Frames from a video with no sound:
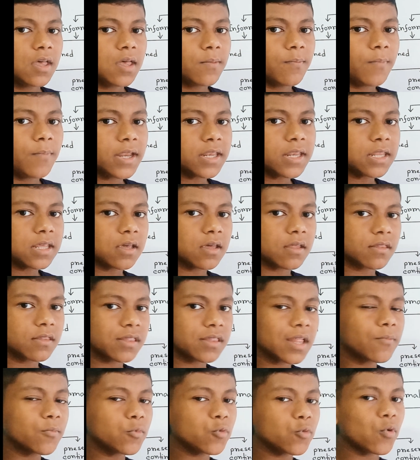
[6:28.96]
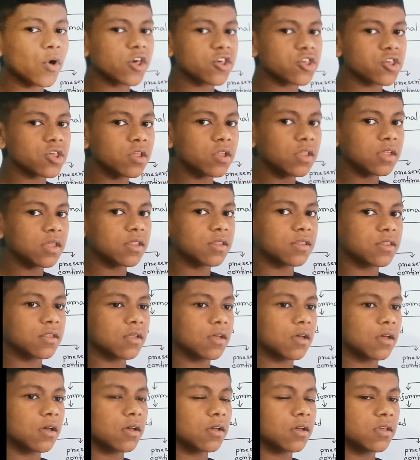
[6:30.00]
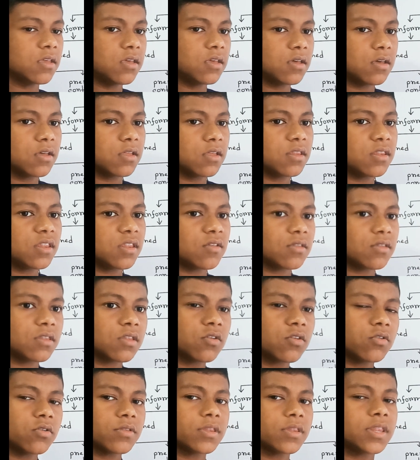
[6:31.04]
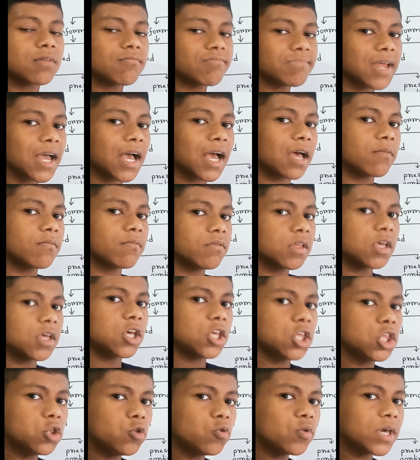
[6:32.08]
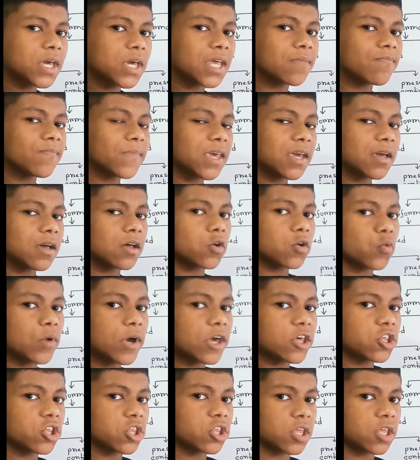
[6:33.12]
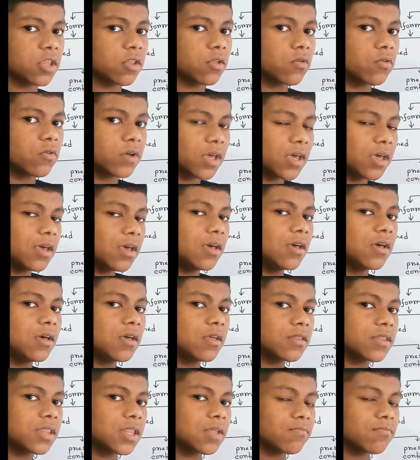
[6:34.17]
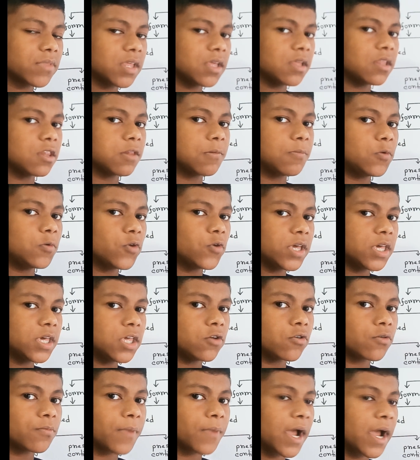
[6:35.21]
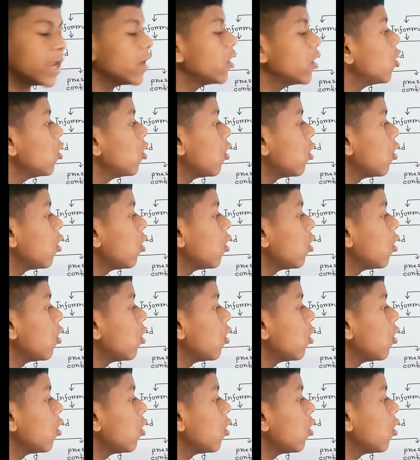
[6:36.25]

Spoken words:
But some question is yes, so sometimes you can make a question, okay, something is blowing your mind.